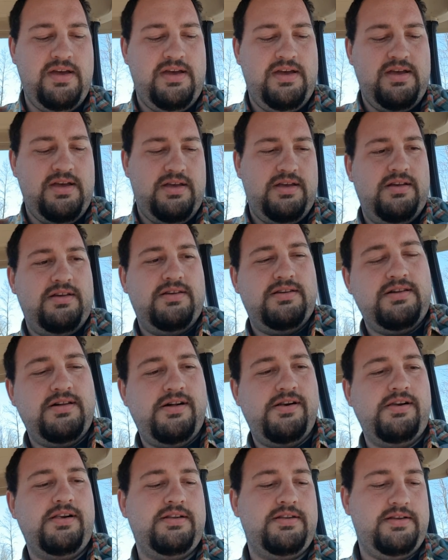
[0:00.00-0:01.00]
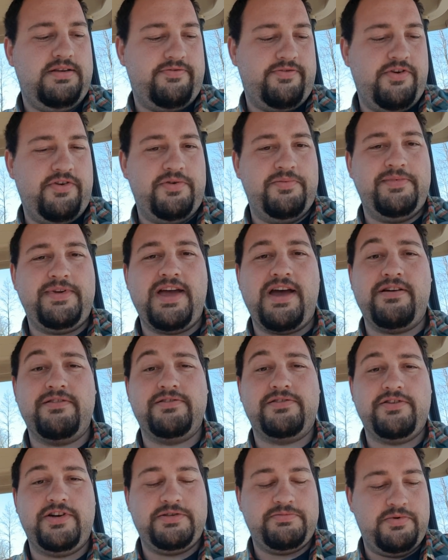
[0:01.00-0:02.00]
I wrote them
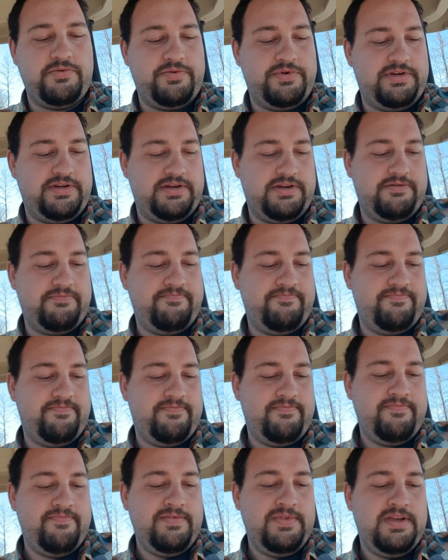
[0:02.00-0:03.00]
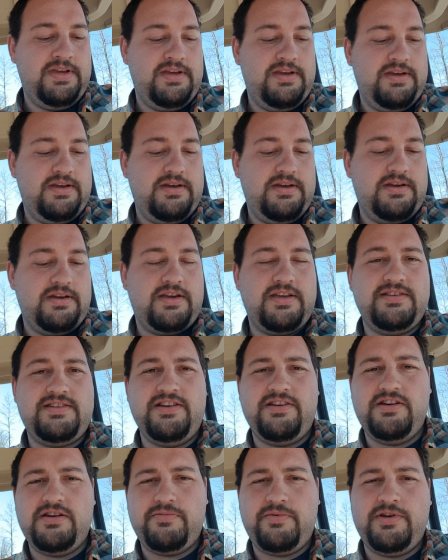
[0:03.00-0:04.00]
down, sorry it's a bit windy here.
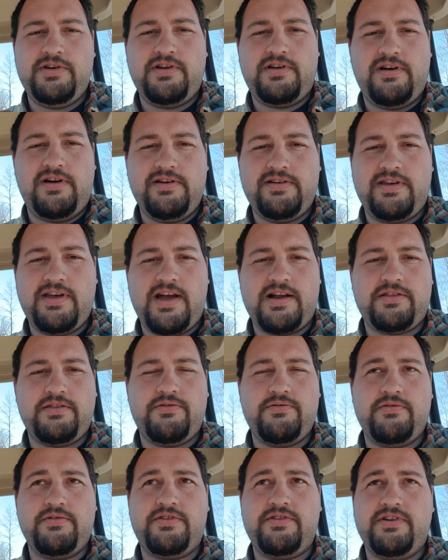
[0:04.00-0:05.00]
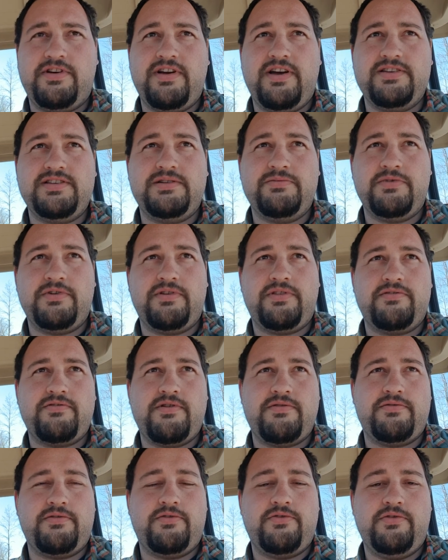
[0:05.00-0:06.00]
Continue to be in contact with your customer
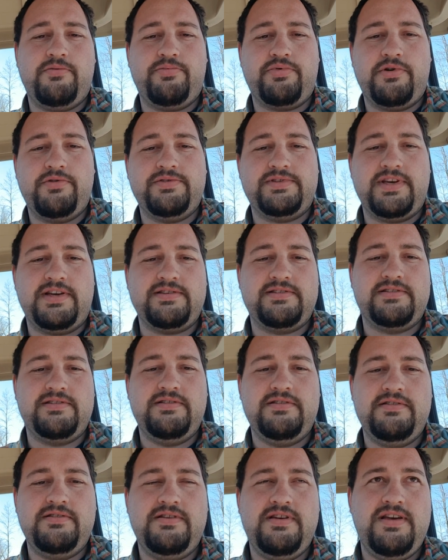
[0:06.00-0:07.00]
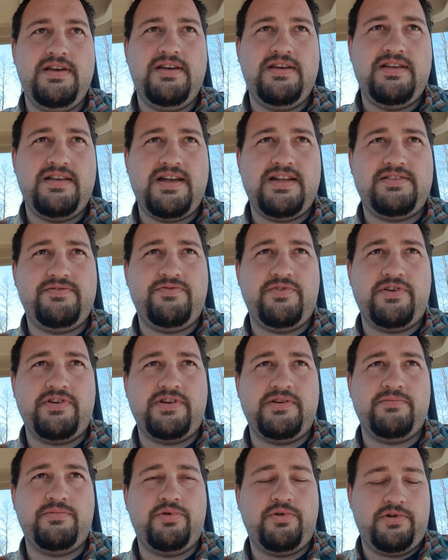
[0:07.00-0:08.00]
throughout the whole process. That's
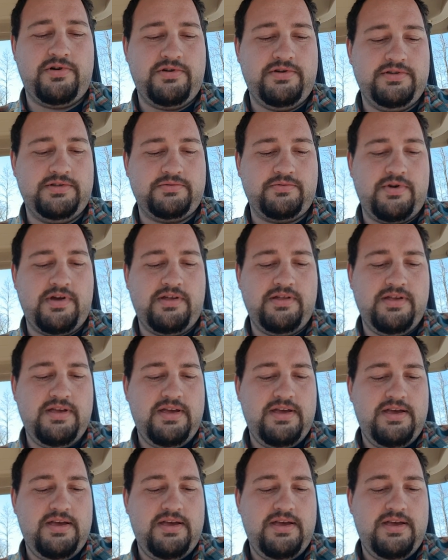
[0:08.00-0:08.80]
very important as well.